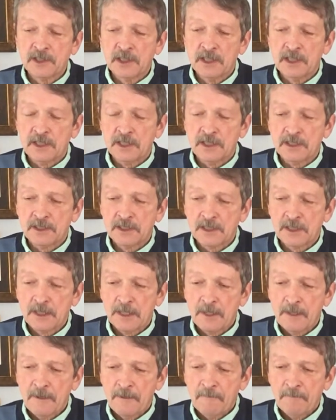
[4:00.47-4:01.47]
things,
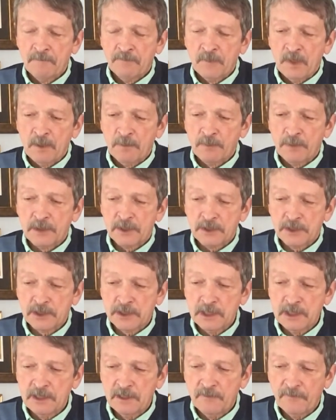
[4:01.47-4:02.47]
but
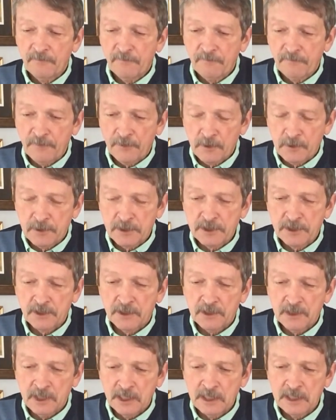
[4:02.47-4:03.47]
seek first the
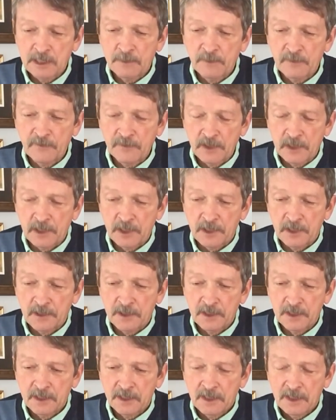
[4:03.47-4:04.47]
kingdom of God
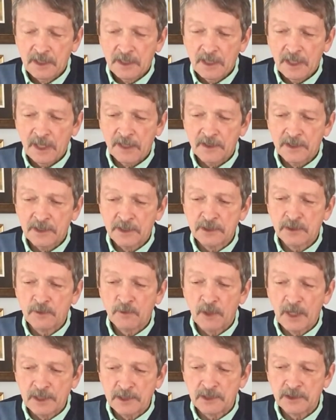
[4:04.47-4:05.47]
and his
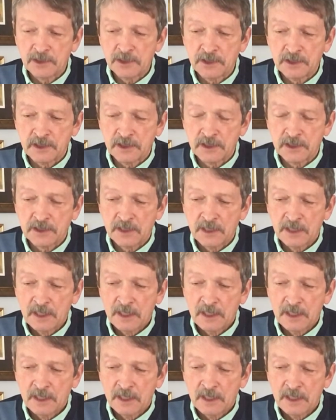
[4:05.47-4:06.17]
righteousness,